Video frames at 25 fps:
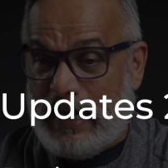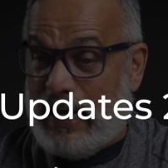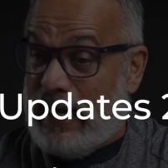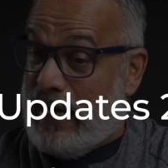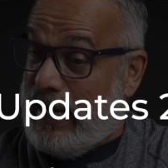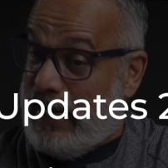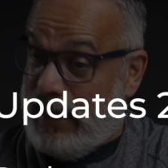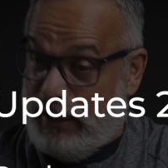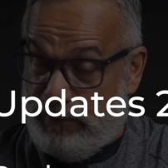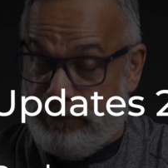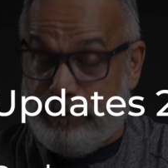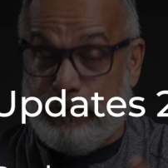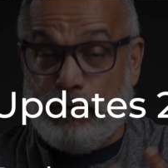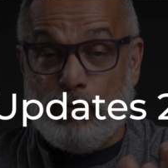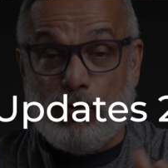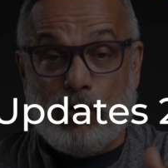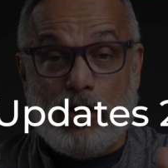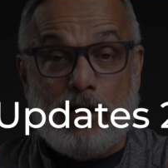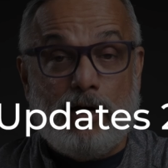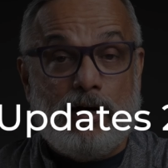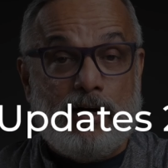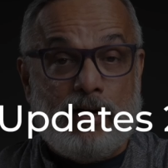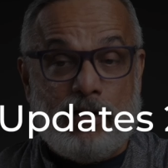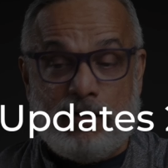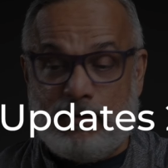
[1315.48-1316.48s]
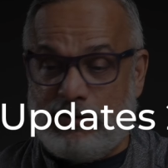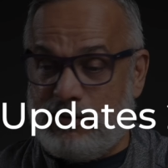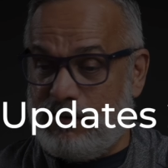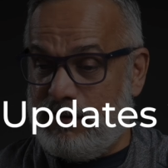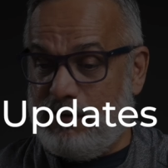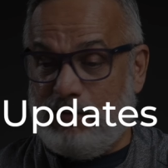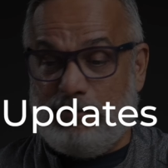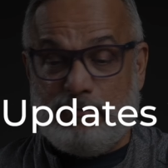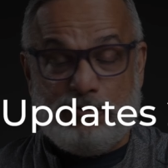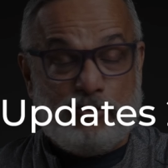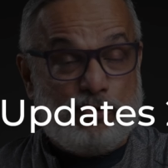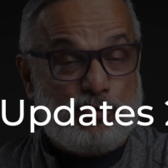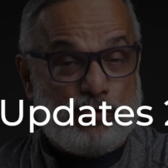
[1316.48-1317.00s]
If you are
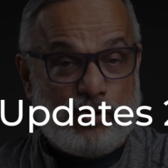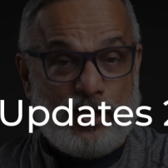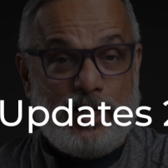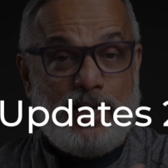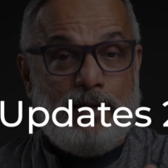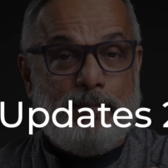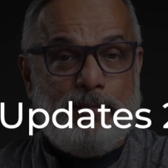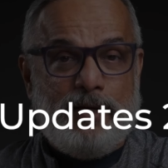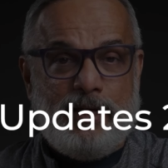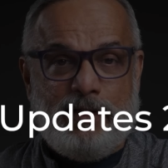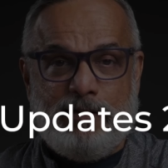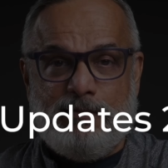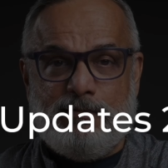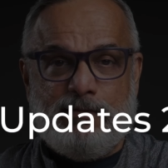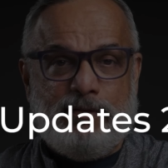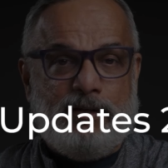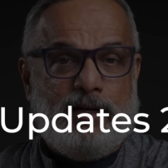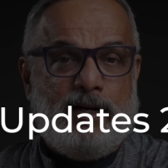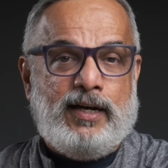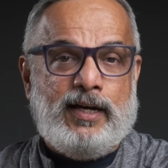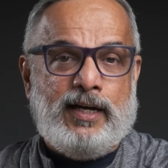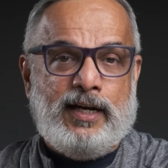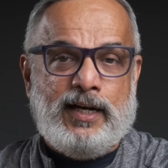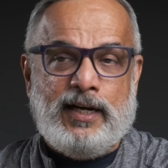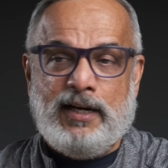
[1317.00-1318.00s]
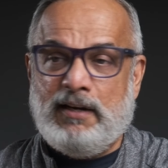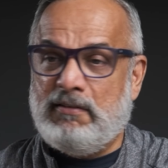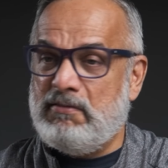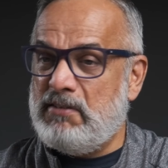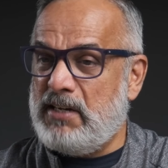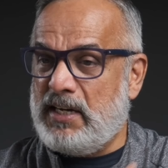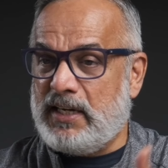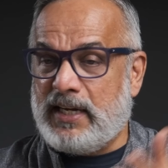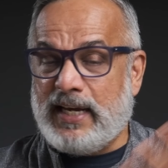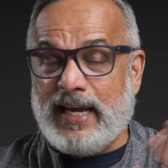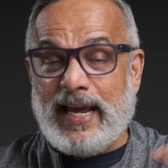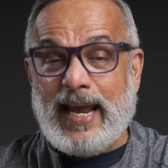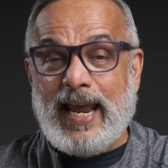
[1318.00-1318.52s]
streaming a
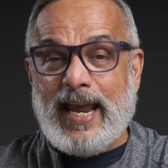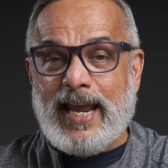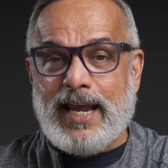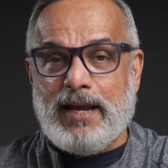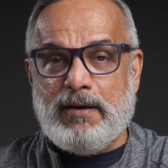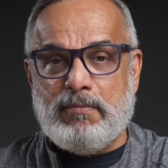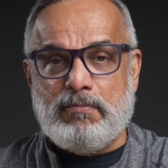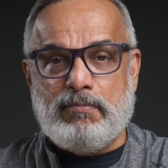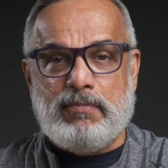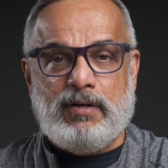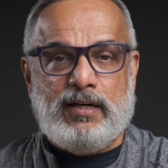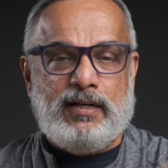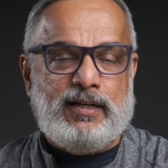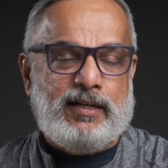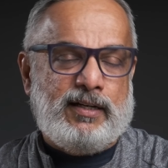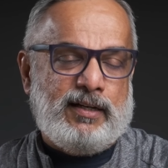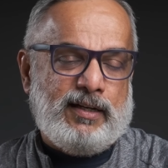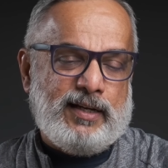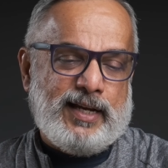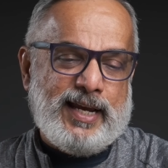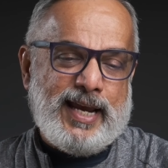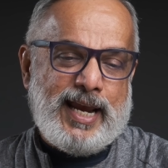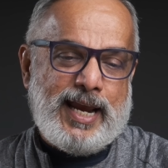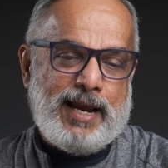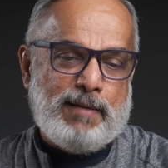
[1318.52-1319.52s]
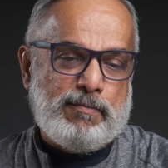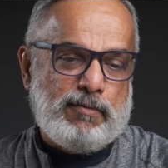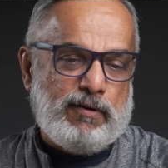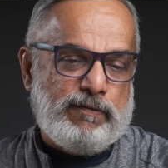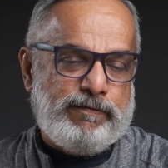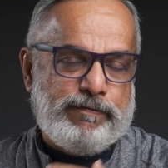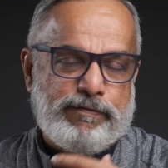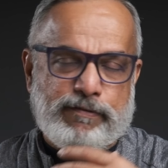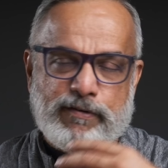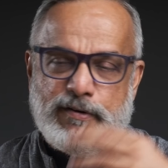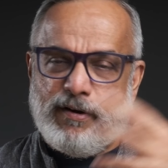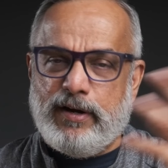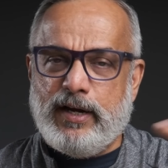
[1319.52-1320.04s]
game
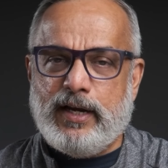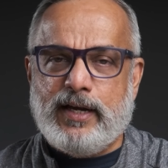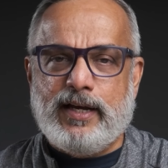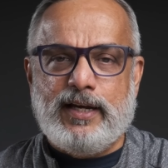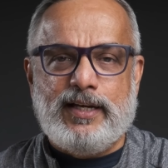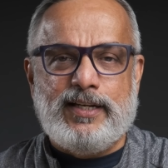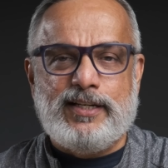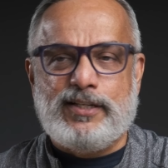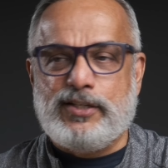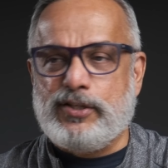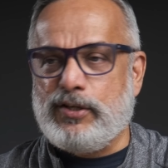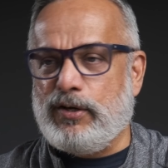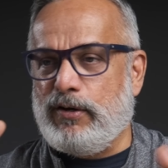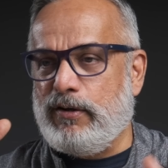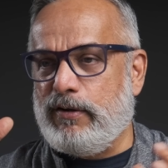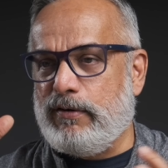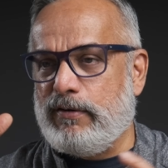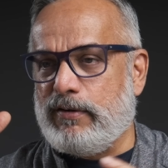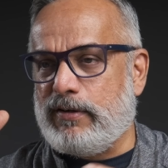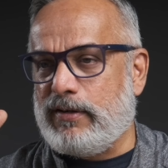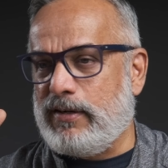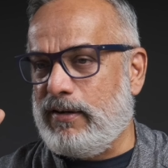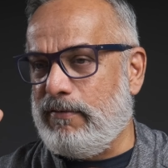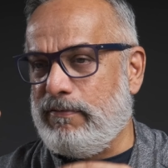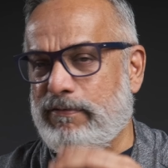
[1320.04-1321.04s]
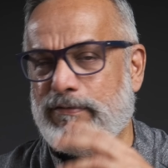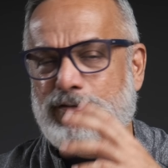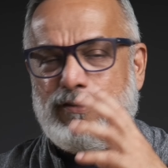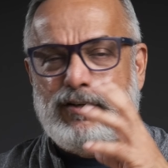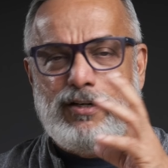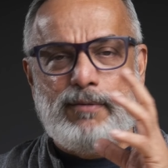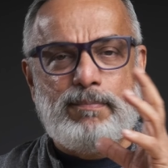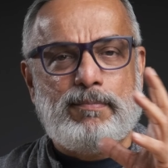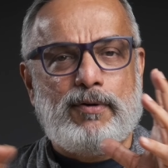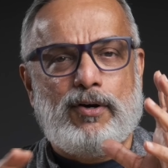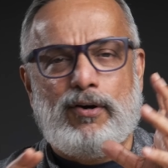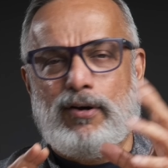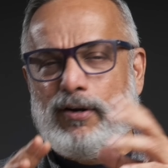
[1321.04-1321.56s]
of cricket or
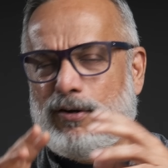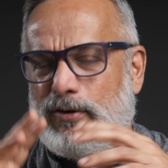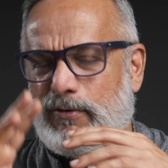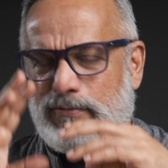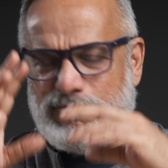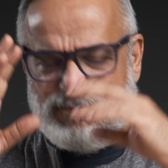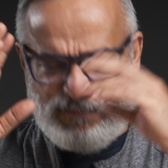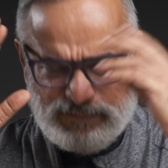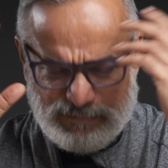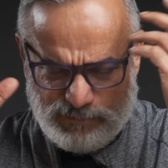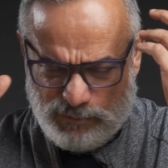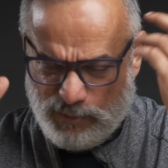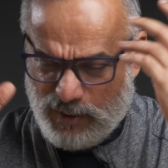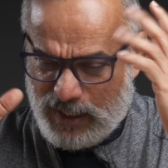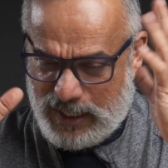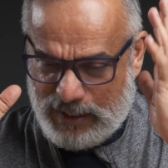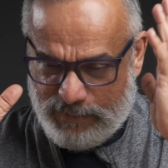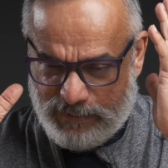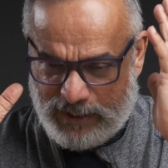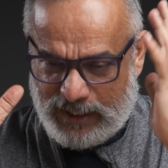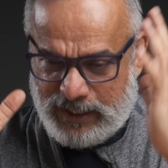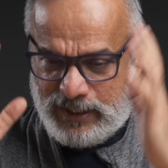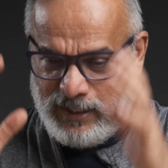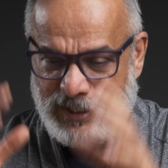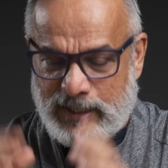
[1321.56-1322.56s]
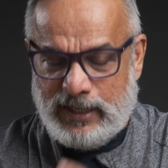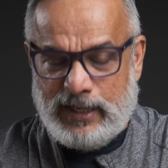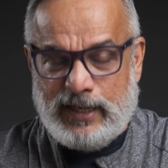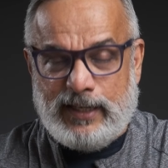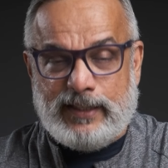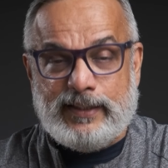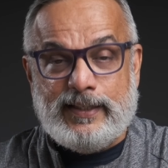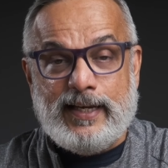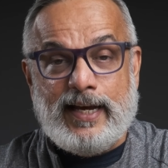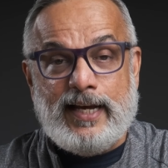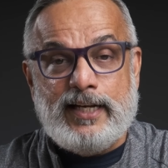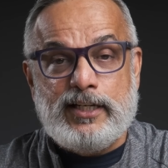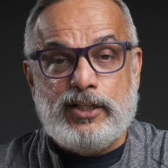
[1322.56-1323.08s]
football or whatever
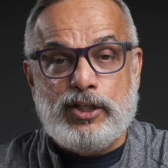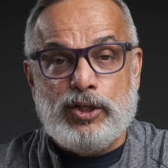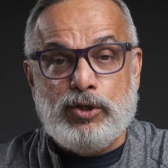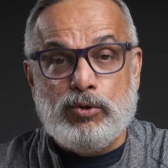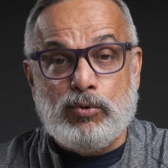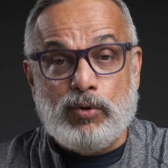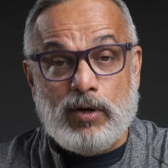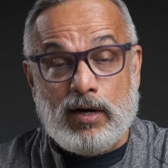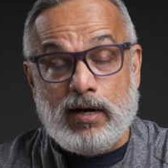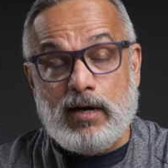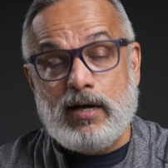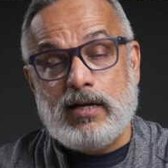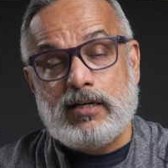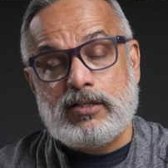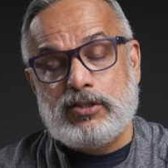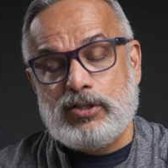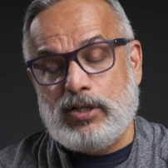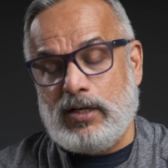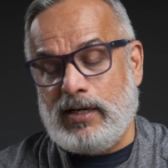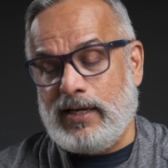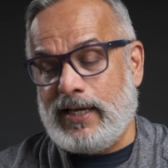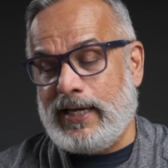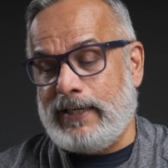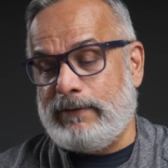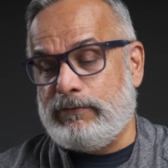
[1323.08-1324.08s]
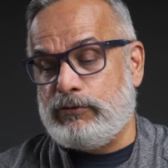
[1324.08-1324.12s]
that you are live